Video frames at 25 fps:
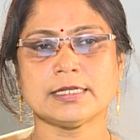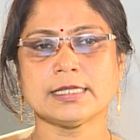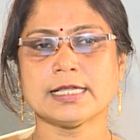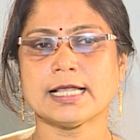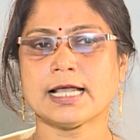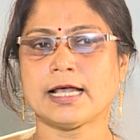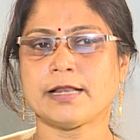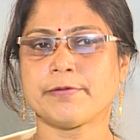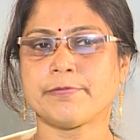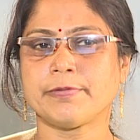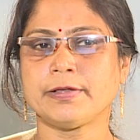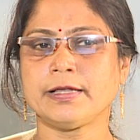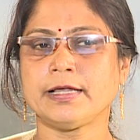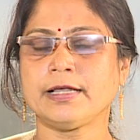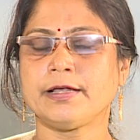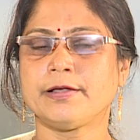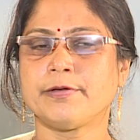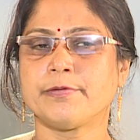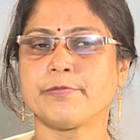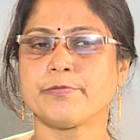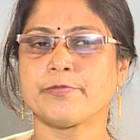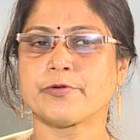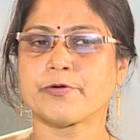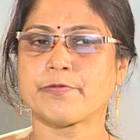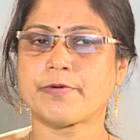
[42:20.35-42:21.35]
can be
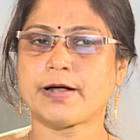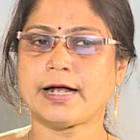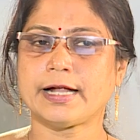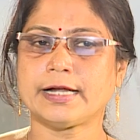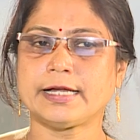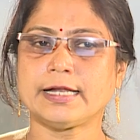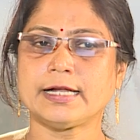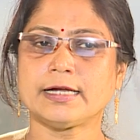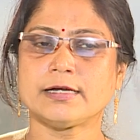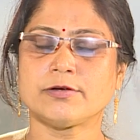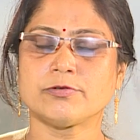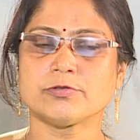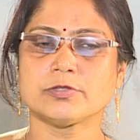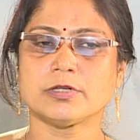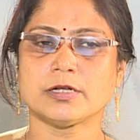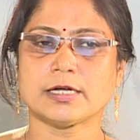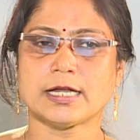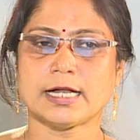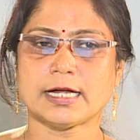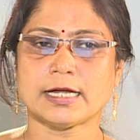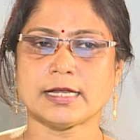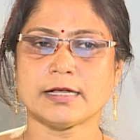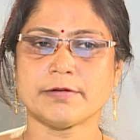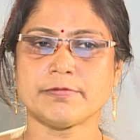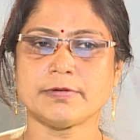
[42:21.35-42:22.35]
provided to the
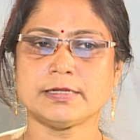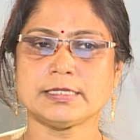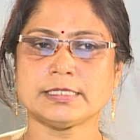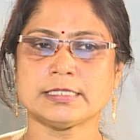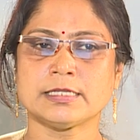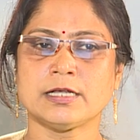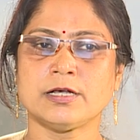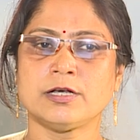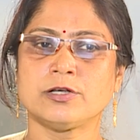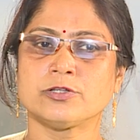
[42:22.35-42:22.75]
database,